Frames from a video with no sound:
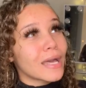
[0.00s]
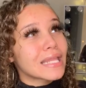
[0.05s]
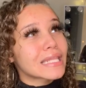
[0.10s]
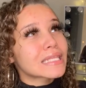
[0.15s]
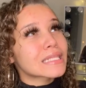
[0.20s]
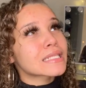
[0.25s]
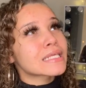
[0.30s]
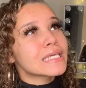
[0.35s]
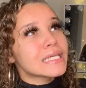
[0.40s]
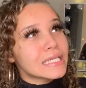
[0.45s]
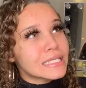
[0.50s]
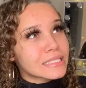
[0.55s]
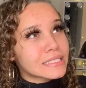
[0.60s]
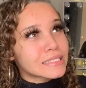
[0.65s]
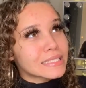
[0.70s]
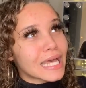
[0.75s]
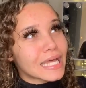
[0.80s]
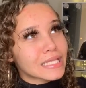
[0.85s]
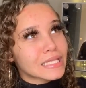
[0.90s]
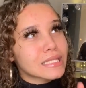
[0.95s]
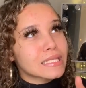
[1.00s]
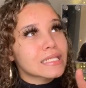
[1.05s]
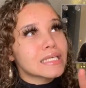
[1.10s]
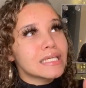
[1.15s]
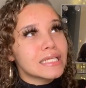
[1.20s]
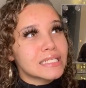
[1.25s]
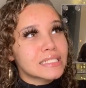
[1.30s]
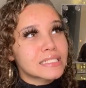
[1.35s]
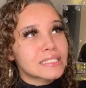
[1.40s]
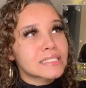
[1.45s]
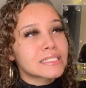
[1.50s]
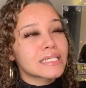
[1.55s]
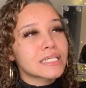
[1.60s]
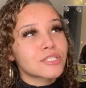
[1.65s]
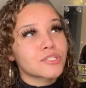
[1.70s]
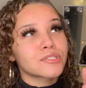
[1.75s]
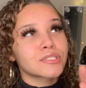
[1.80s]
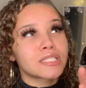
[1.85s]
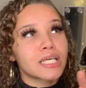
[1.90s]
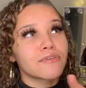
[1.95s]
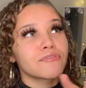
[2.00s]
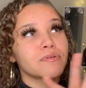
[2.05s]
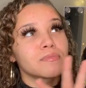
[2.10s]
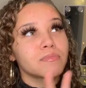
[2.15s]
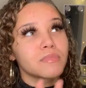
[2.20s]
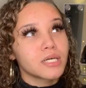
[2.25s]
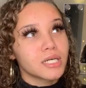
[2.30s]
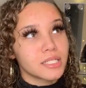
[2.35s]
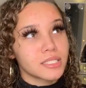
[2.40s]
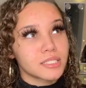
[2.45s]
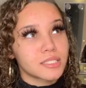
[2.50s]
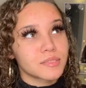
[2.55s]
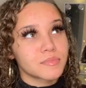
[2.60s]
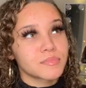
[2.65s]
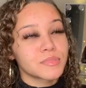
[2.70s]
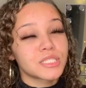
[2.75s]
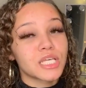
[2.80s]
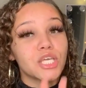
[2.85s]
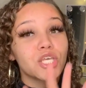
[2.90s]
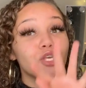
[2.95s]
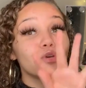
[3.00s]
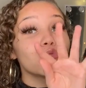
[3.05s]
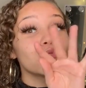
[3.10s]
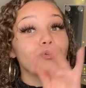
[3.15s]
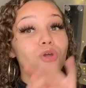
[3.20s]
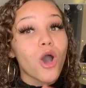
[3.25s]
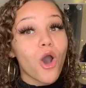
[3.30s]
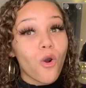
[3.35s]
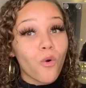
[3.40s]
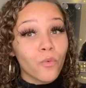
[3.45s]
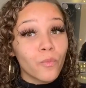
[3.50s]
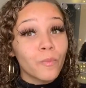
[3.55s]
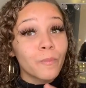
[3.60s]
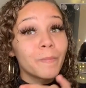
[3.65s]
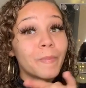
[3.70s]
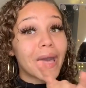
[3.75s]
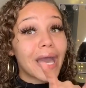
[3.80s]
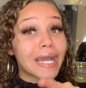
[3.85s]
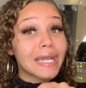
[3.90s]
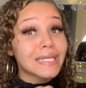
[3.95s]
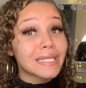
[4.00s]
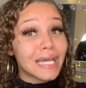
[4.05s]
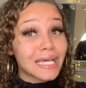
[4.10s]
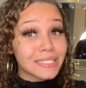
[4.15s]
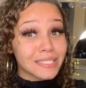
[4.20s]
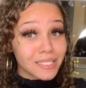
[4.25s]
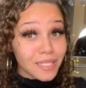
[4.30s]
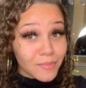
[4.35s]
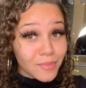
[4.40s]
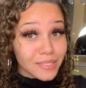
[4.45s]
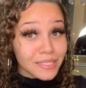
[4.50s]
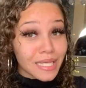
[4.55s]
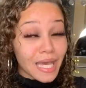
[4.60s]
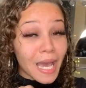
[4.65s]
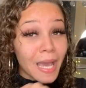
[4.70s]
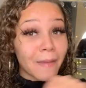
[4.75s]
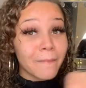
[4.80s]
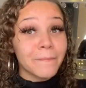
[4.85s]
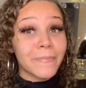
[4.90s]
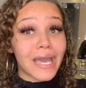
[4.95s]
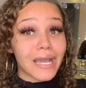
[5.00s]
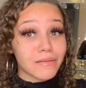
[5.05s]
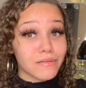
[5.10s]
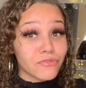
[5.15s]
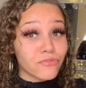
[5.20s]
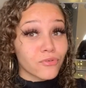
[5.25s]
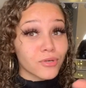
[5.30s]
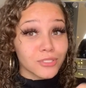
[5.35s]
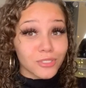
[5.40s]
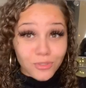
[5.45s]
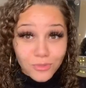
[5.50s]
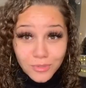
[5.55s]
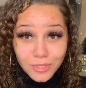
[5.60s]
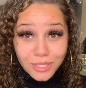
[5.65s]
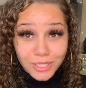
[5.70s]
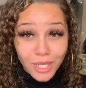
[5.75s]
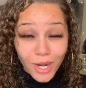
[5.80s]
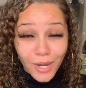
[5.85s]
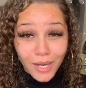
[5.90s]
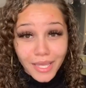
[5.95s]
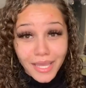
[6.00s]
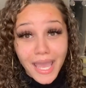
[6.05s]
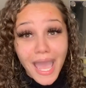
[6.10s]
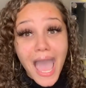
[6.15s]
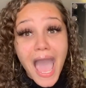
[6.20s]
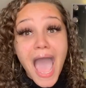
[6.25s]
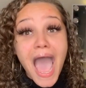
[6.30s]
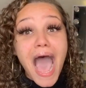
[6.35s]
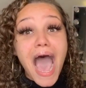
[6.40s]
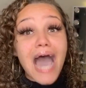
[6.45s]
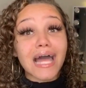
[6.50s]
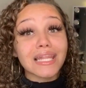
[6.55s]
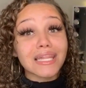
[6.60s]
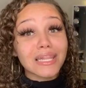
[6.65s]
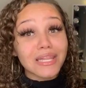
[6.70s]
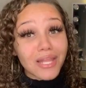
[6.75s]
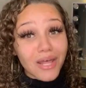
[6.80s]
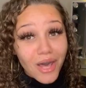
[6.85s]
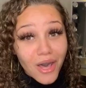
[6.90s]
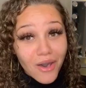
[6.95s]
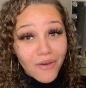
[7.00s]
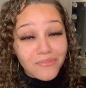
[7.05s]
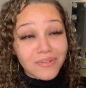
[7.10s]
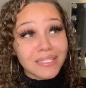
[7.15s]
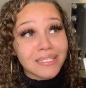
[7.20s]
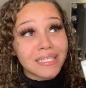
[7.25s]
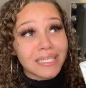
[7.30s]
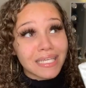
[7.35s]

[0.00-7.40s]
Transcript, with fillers: at least, at least six or seven months, then you know back in that summertime back before school started i loved